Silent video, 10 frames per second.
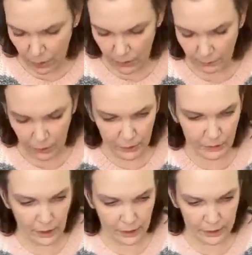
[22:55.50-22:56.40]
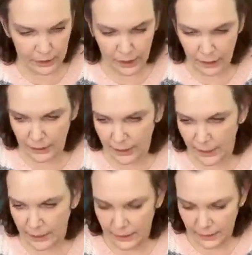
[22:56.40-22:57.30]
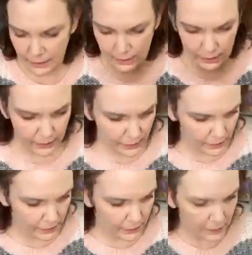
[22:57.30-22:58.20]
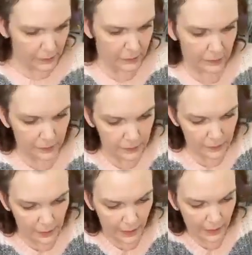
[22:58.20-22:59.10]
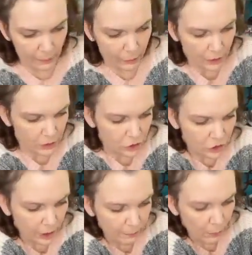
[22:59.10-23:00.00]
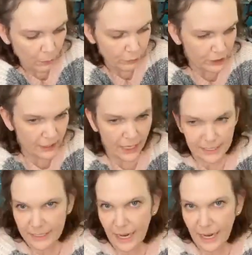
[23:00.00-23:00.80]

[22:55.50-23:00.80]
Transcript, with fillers: bonbon kind of style candies. And then we're going to jump over to that